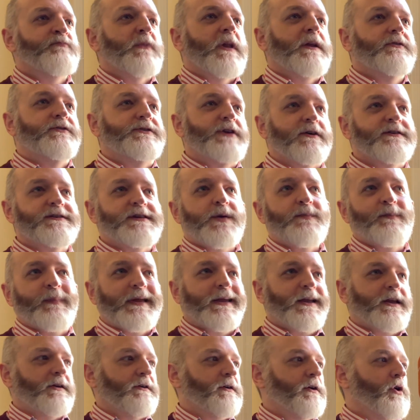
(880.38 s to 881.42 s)
Does it
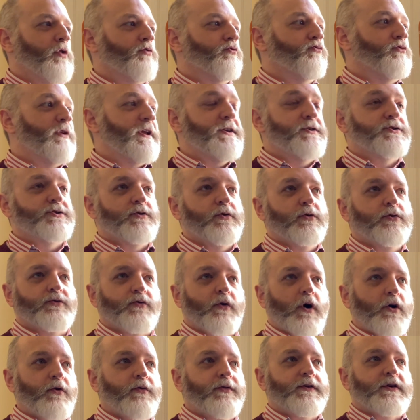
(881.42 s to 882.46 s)
mean regional
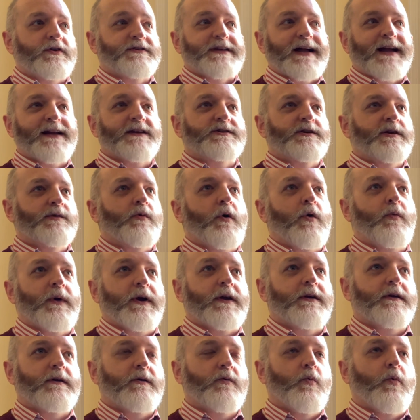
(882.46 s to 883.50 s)
growth? Because actually what
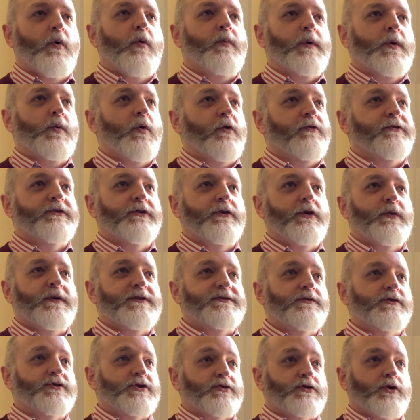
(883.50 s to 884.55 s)
we want to do
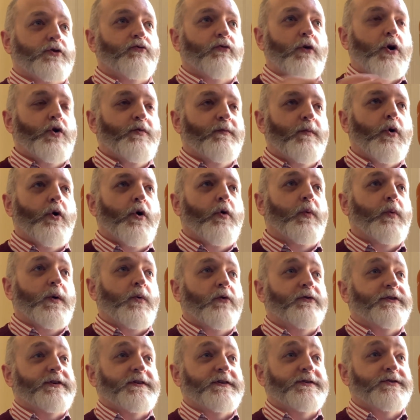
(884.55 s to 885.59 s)
isn't just grow more, we
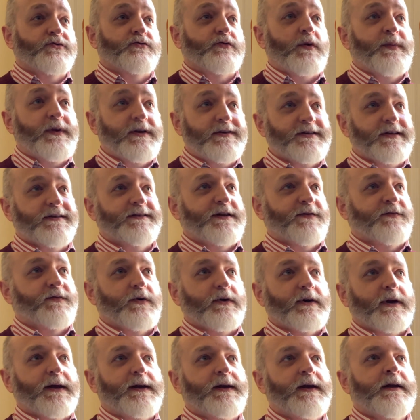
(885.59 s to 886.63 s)
want to distribute it
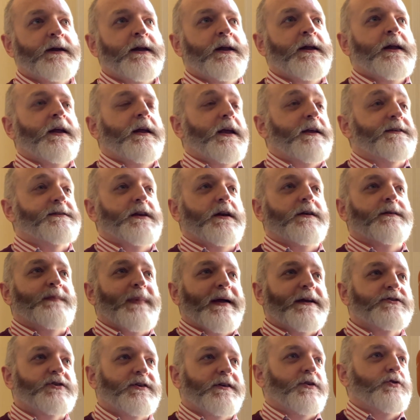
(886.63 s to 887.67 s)
differently. Is it
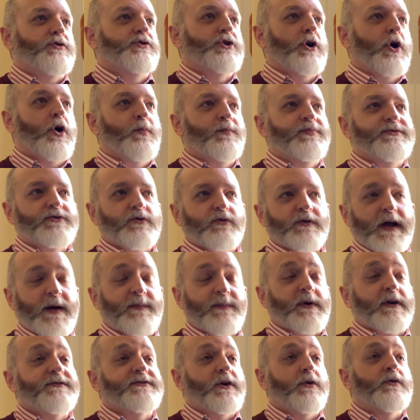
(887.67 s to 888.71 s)
measured in jobs or
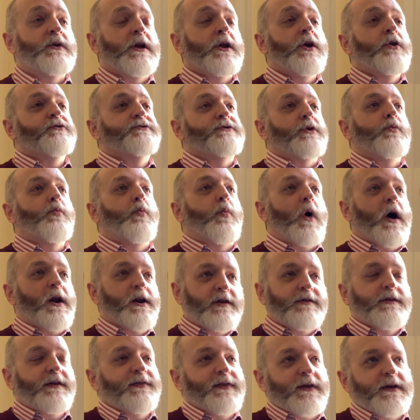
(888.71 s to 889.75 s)
capita? So one
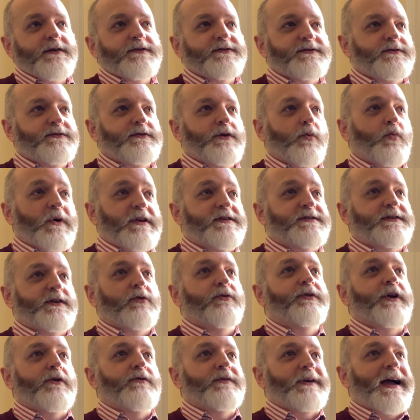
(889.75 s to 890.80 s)
of the things that we still
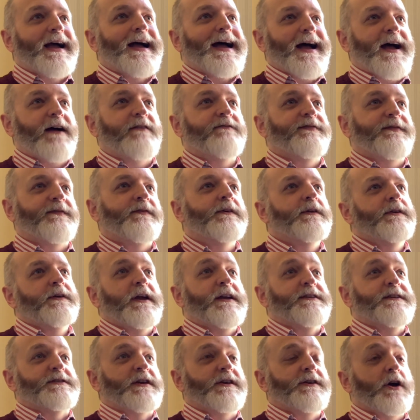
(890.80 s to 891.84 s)
don't have
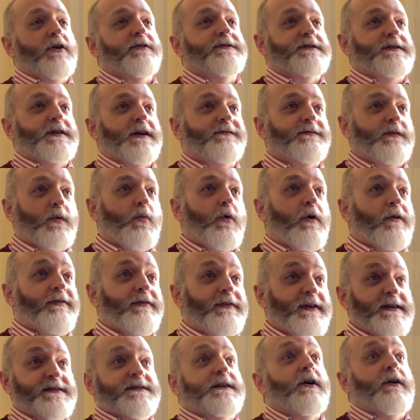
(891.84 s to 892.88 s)
is a yardstick for what
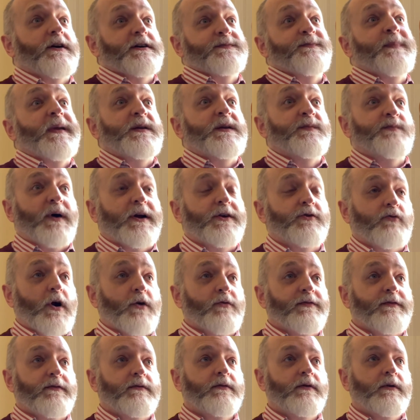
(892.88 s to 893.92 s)
these guys mean by
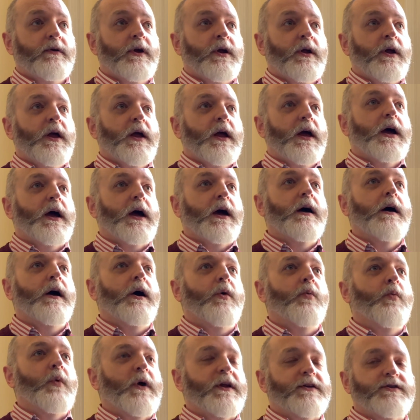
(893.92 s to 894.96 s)
growth.
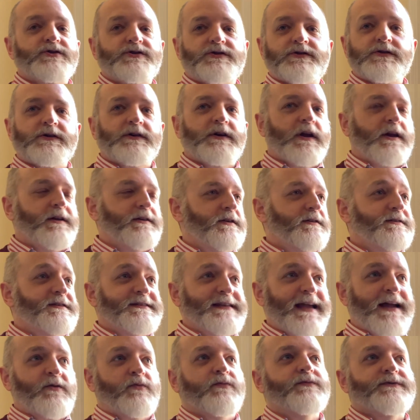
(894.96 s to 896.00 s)
Which
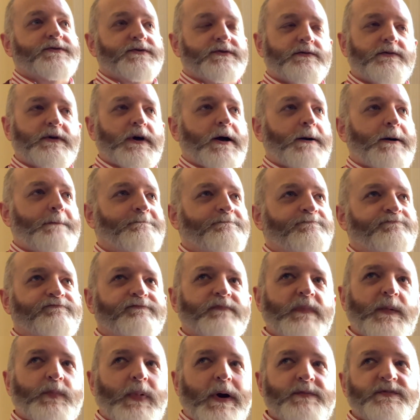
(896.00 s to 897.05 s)
sounds
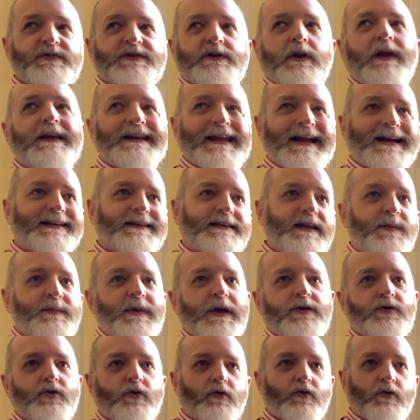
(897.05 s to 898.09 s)
perhaps slightly
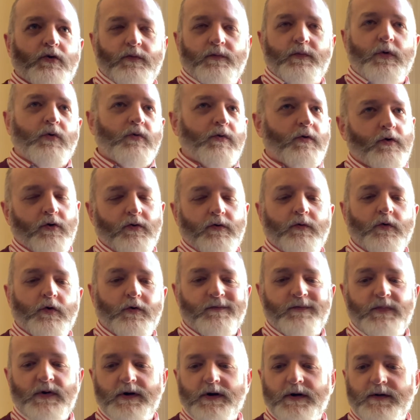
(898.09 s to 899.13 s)
academic
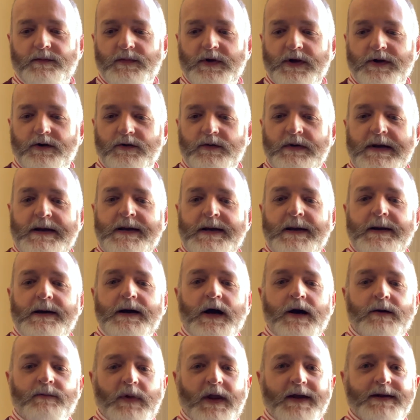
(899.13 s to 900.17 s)
or
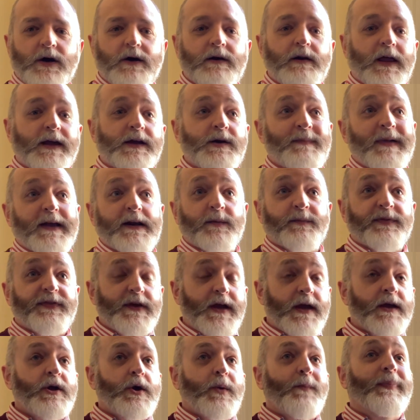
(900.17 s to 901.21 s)
like a made up
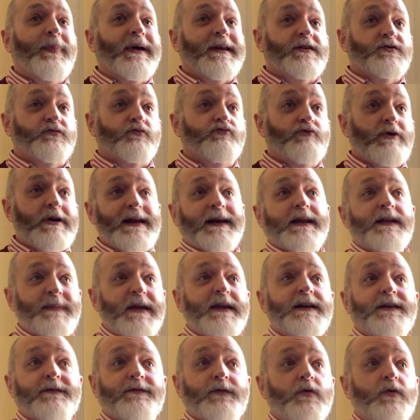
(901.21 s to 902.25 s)
thing, but is really meaningful